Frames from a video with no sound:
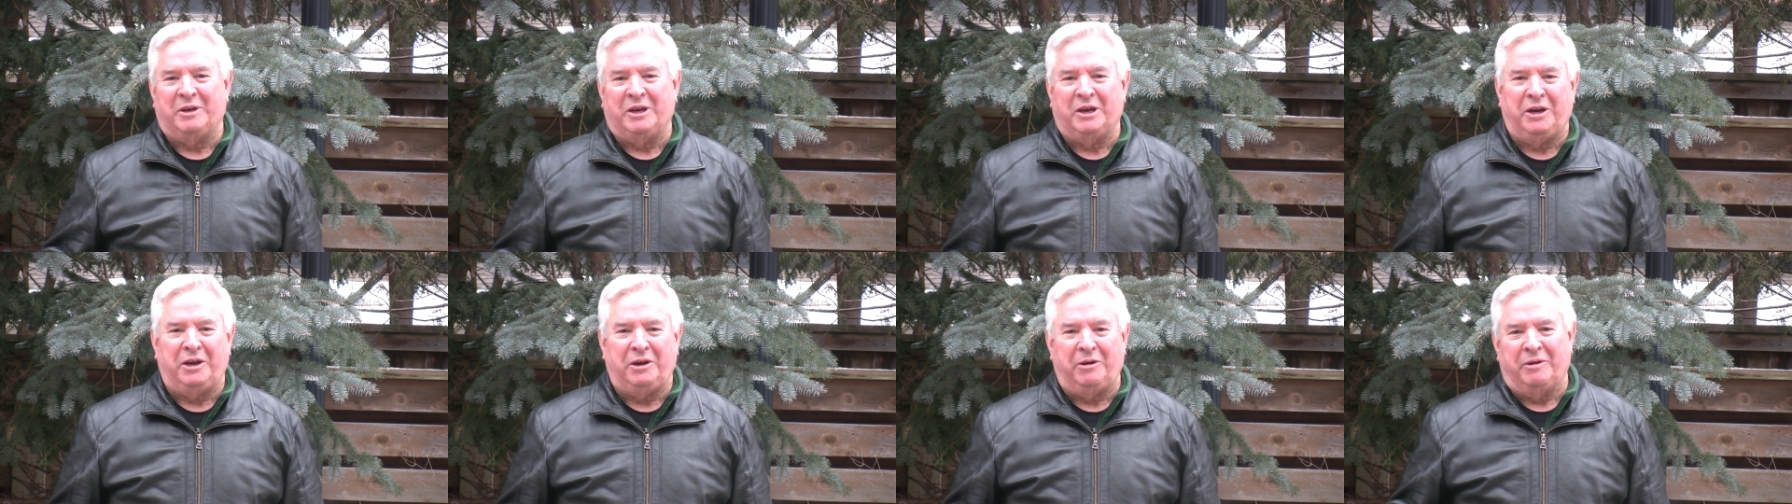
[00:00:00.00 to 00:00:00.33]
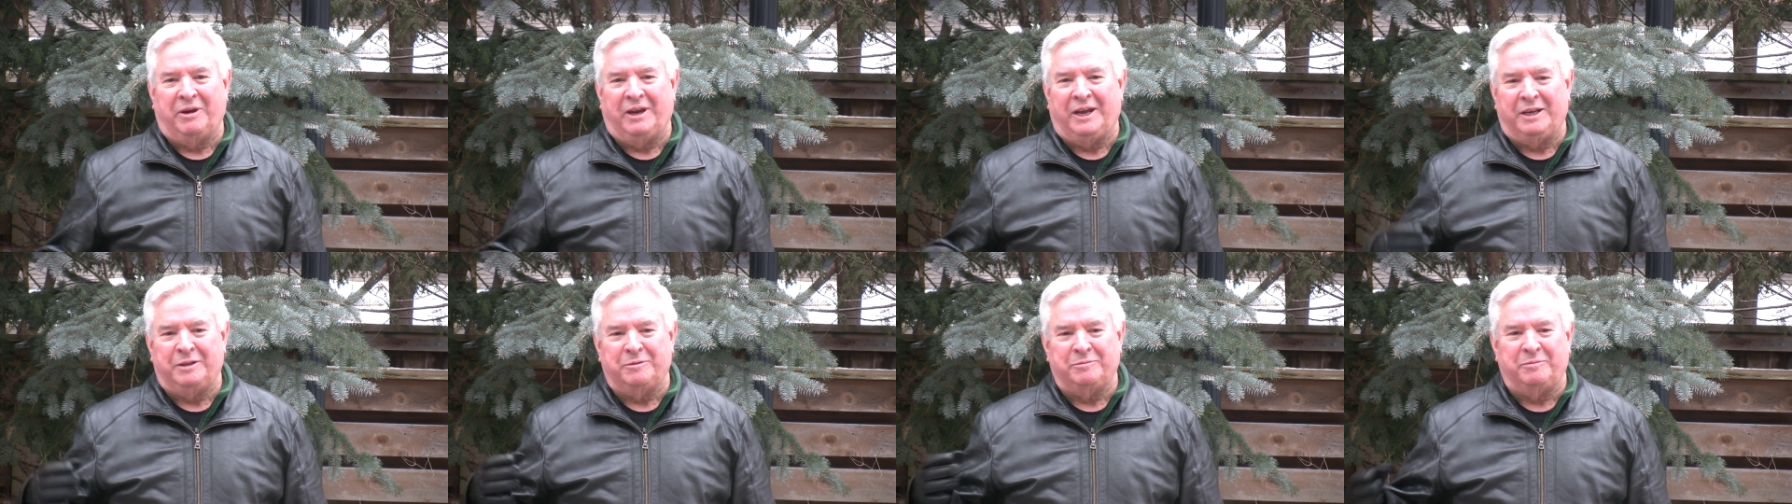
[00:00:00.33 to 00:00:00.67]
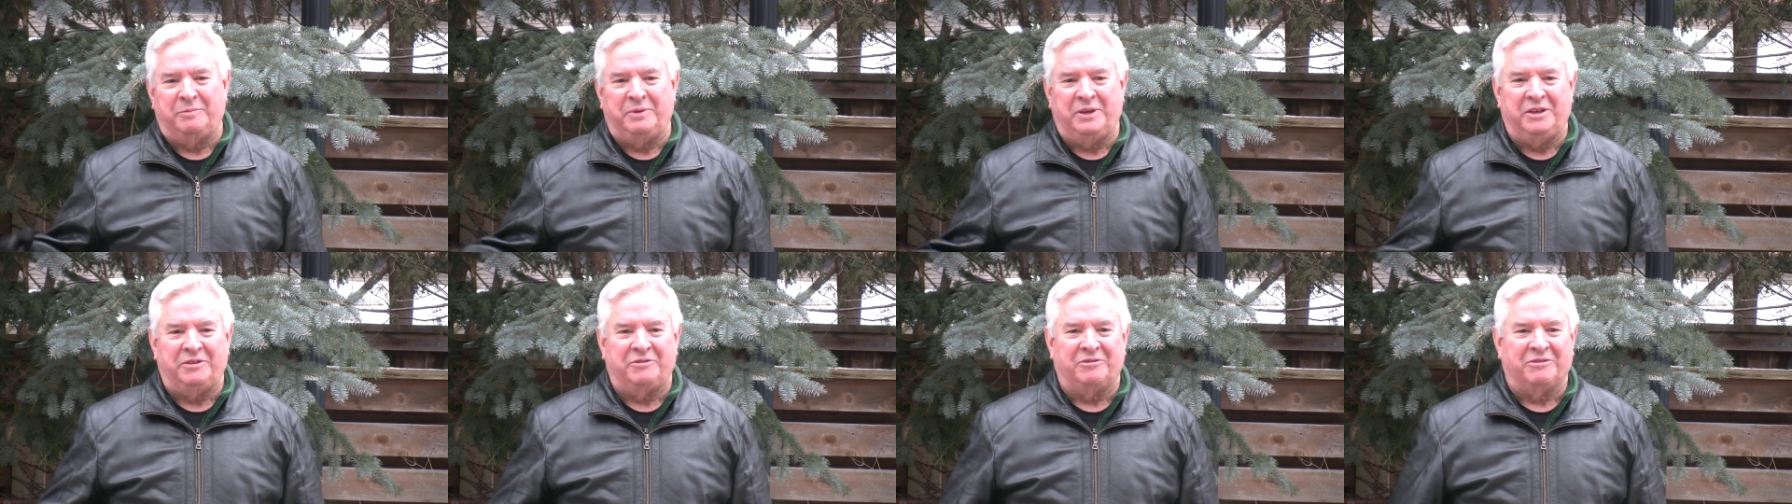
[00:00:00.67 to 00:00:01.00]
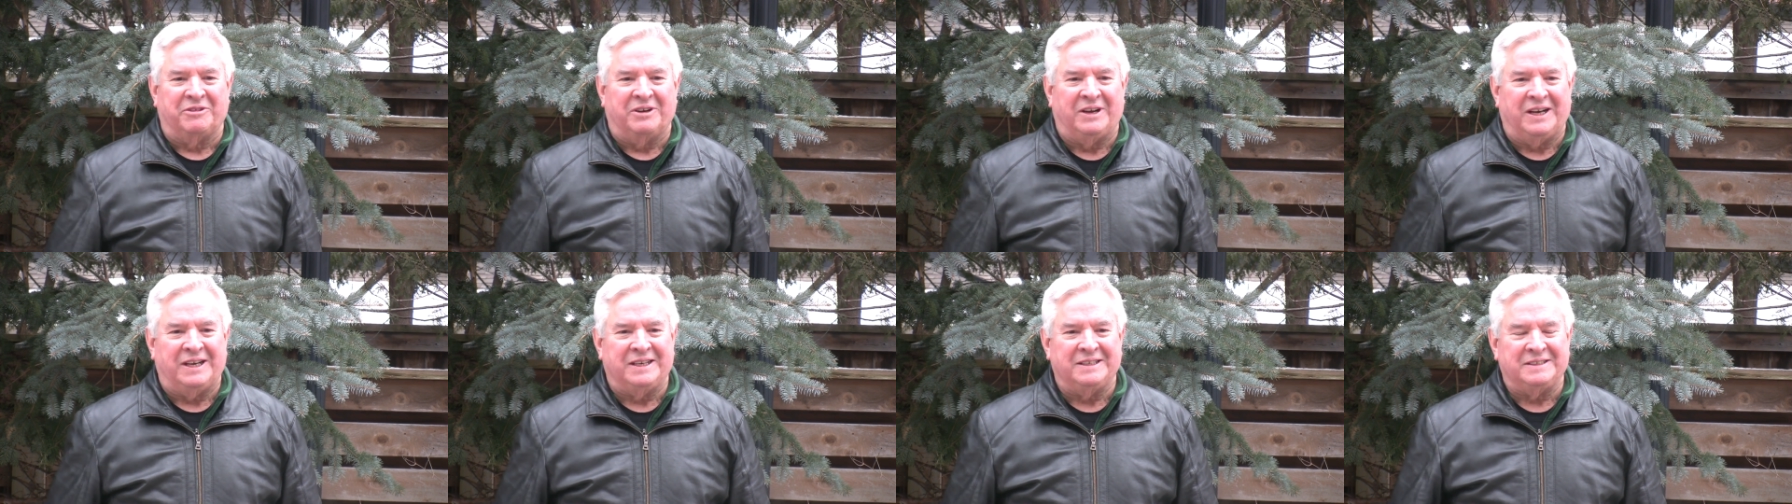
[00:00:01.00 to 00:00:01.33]
Barry Grant and Pete
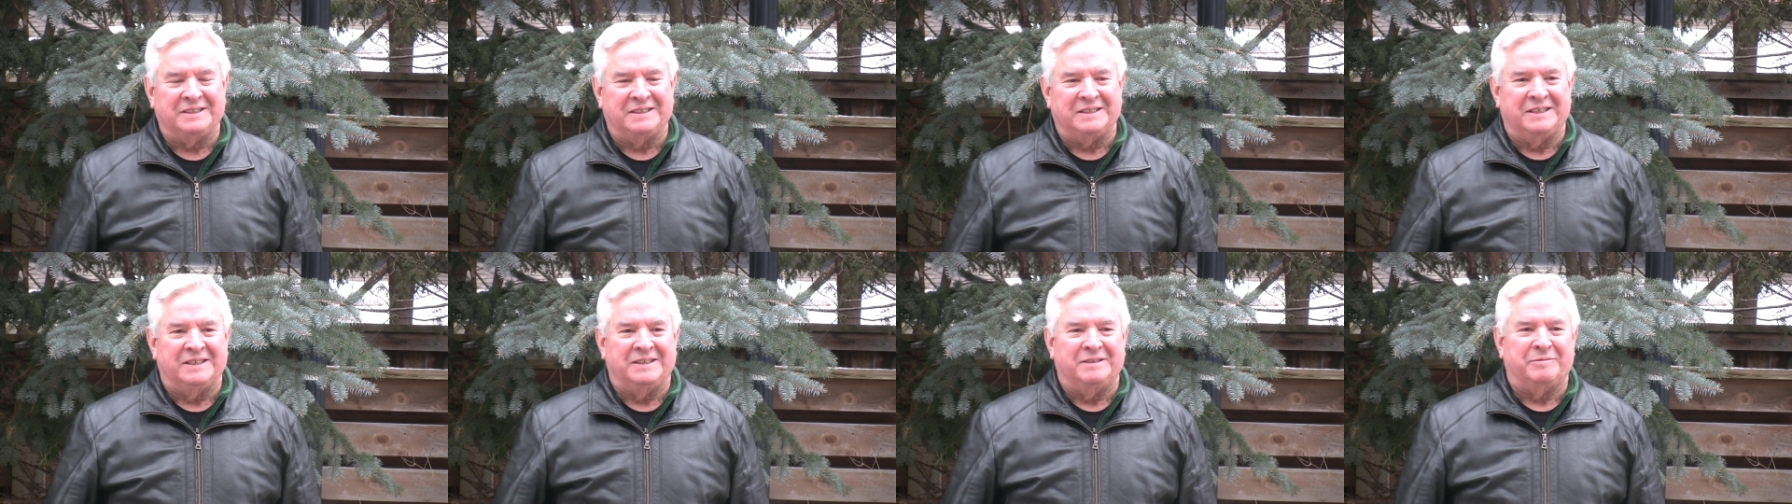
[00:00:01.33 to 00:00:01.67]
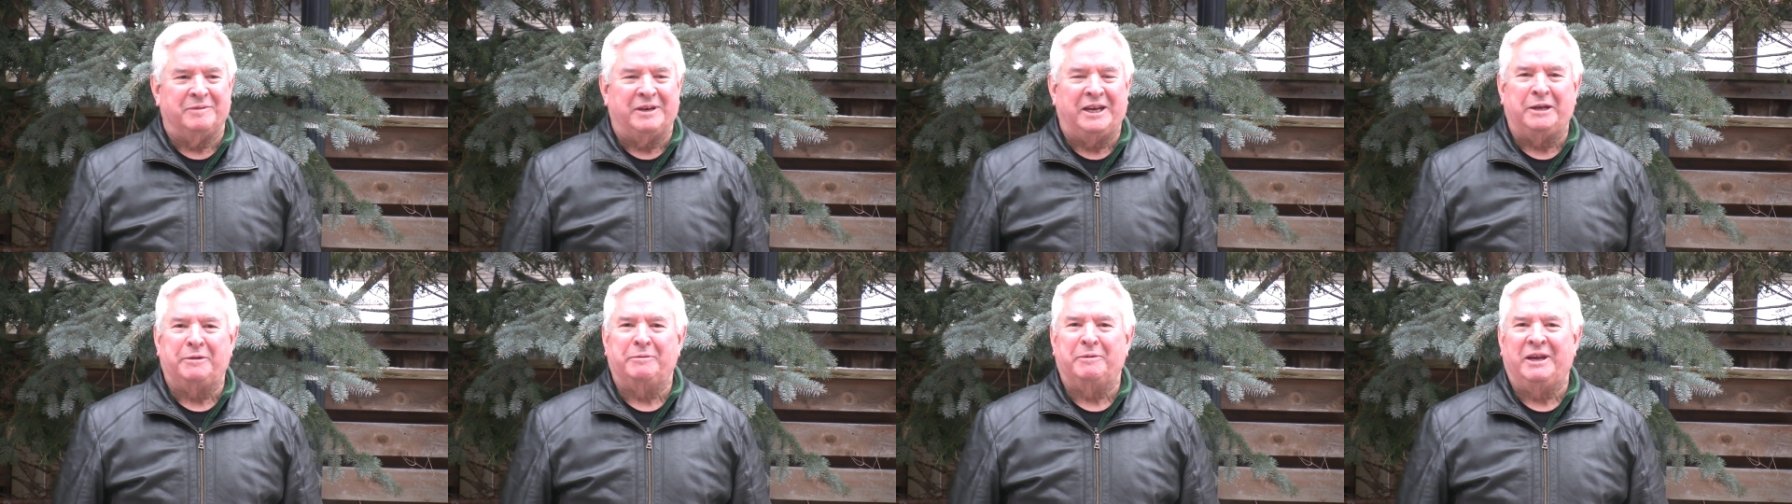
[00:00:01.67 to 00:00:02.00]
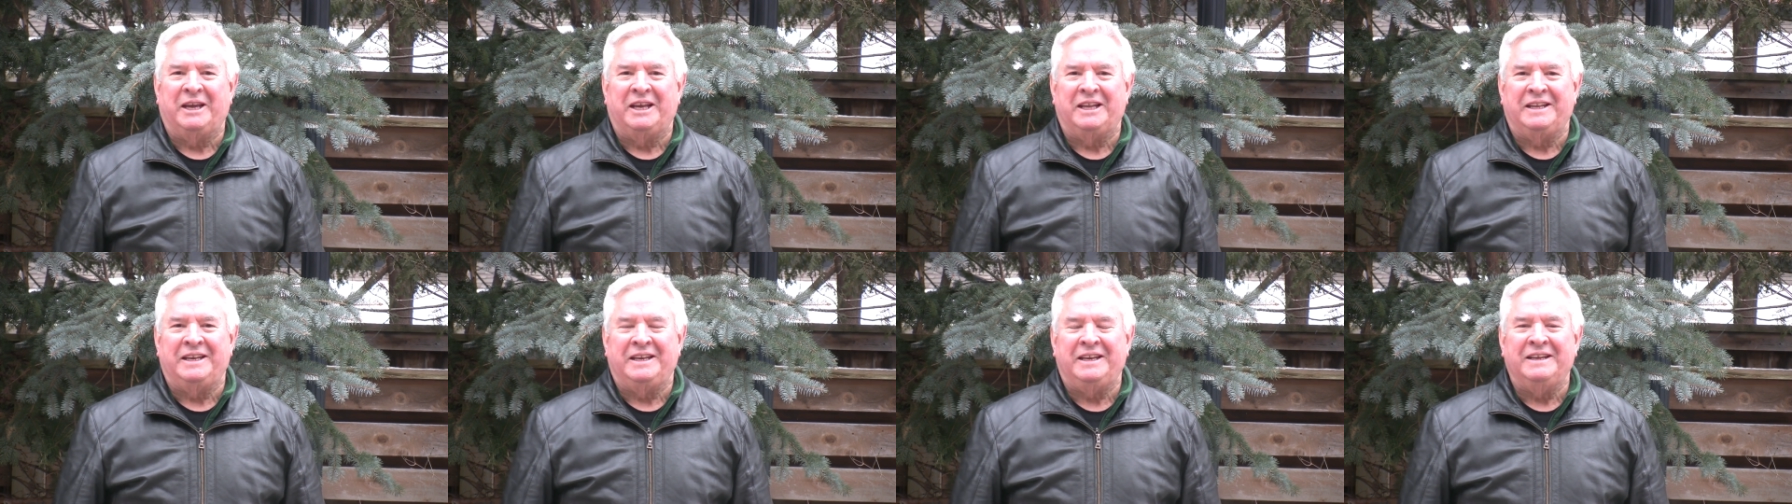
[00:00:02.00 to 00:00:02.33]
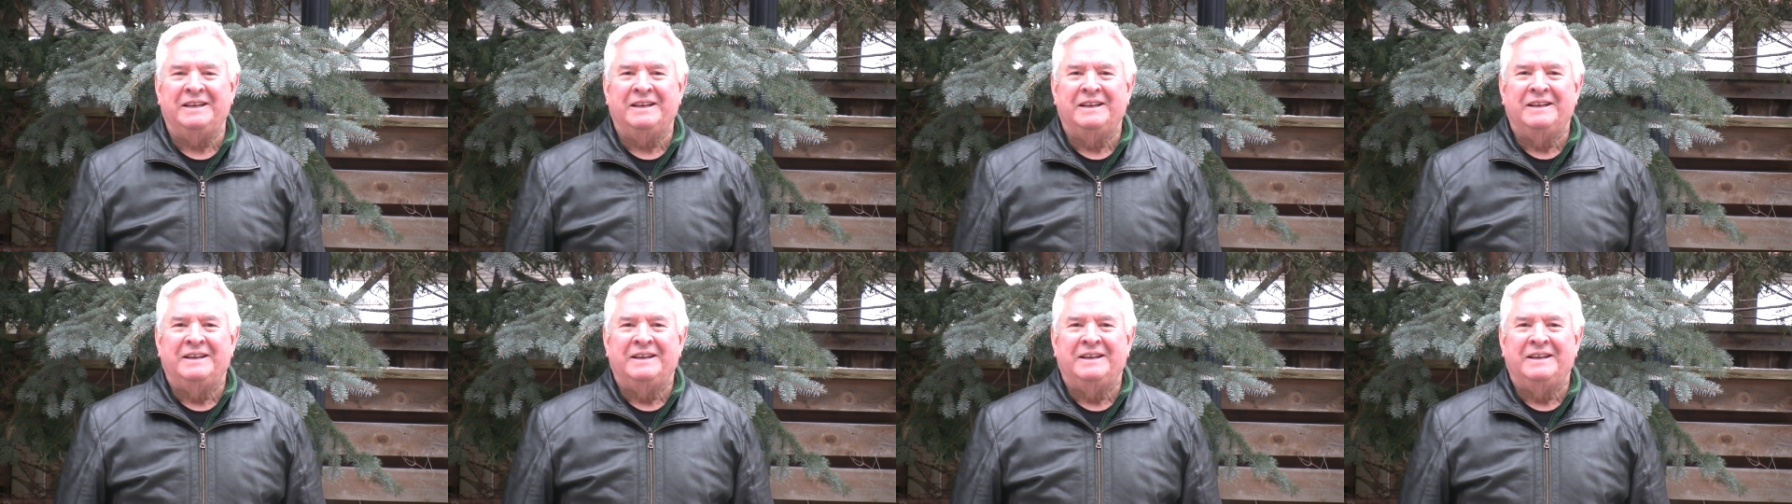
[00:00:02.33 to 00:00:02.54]
Frost and Mike Manley,